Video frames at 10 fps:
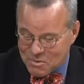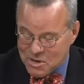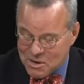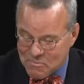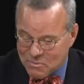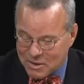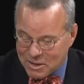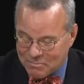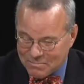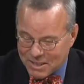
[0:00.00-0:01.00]
Well,
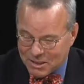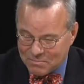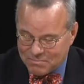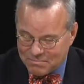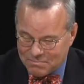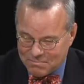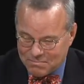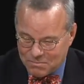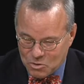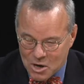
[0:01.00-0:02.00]
I'll
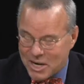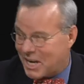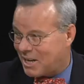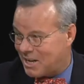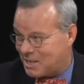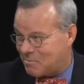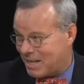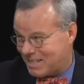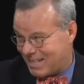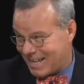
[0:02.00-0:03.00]
truncate it as
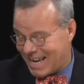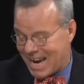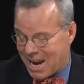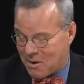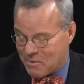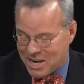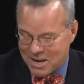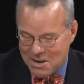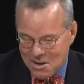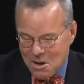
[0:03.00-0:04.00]
best I can.
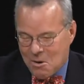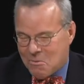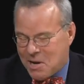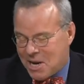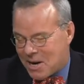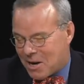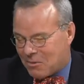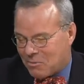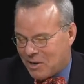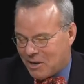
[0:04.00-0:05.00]
We
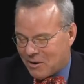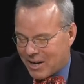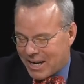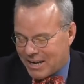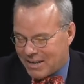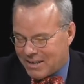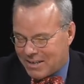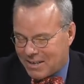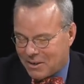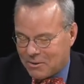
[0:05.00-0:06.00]
are a
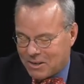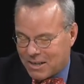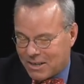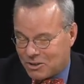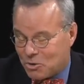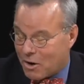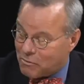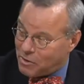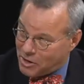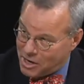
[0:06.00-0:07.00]
health
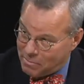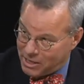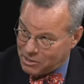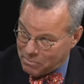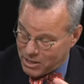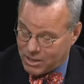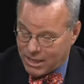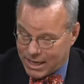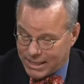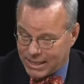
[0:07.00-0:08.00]
software company
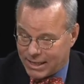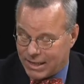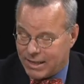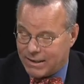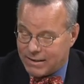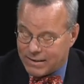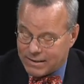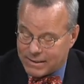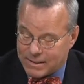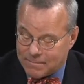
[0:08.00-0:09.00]
specializing in
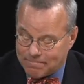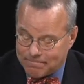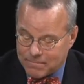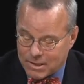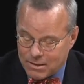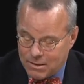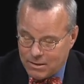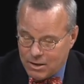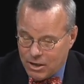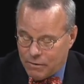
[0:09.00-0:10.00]

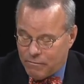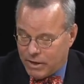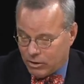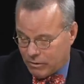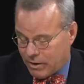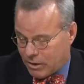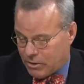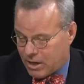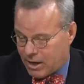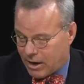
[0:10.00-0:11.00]
the field of
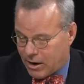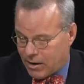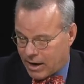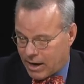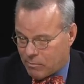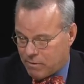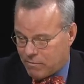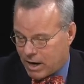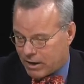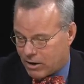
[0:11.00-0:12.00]
healthcare, and we find